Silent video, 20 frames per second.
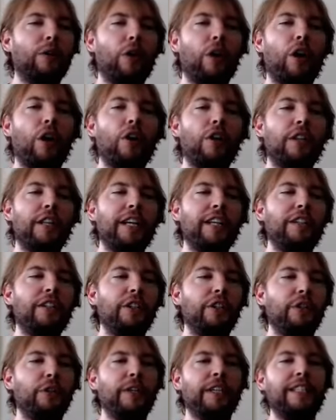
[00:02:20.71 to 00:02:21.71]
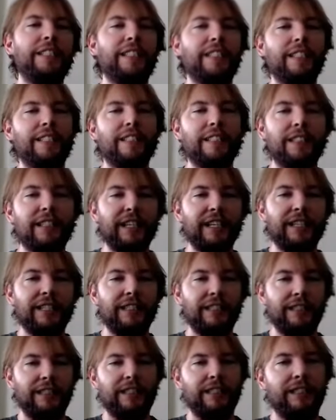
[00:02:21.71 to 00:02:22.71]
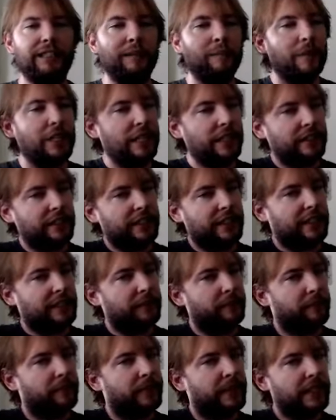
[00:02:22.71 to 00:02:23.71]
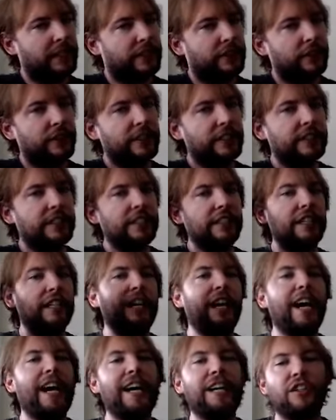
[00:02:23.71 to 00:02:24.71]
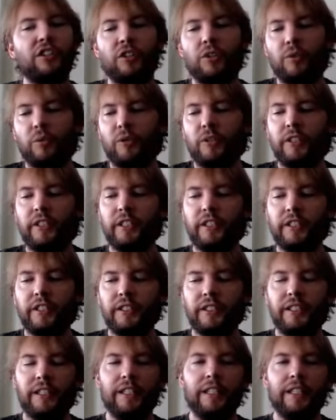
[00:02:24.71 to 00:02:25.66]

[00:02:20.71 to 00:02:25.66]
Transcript: All they do is extend the blockchain. So, these are your hash rewards.